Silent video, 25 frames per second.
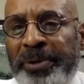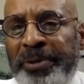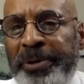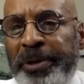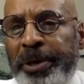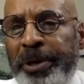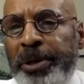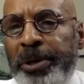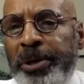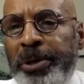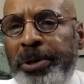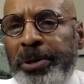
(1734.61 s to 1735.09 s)

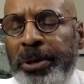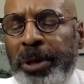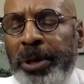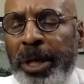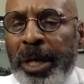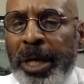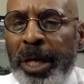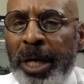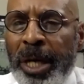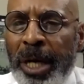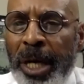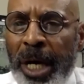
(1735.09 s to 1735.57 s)
you
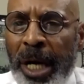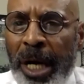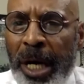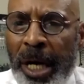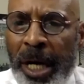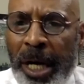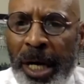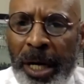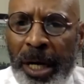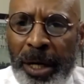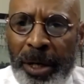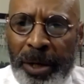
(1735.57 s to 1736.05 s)

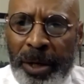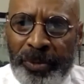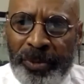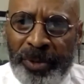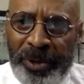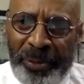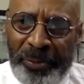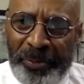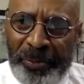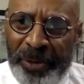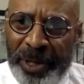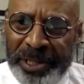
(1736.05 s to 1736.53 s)

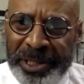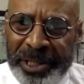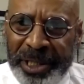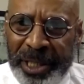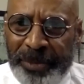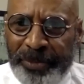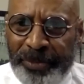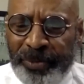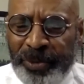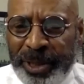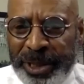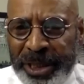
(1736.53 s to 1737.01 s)
with What's
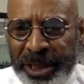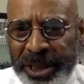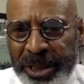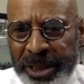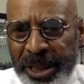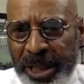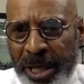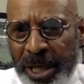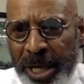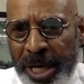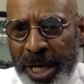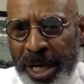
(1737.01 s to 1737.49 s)
Up
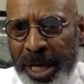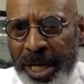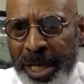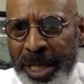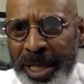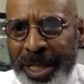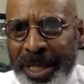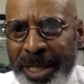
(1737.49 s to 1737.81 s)
Wichita.